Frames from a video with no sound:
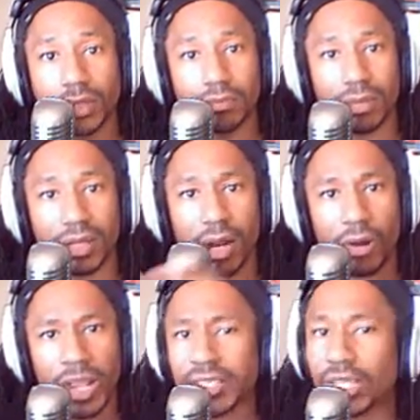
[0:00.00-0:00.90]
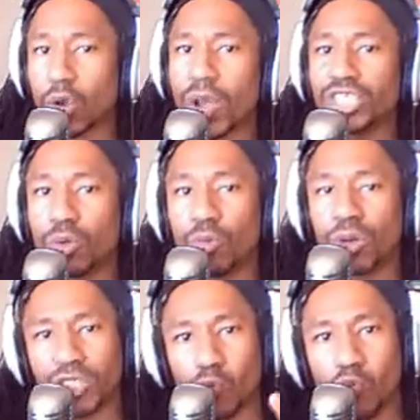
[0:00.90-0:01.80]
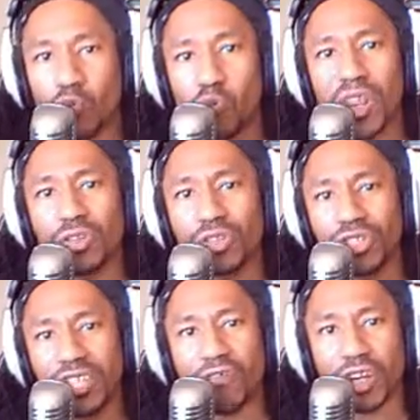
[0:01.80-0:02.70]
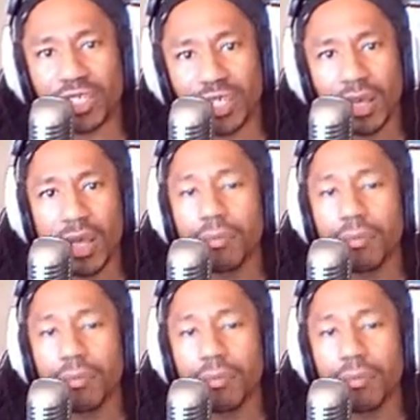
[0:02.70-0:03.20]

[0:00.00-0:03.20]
But I raise the question, what's the real difference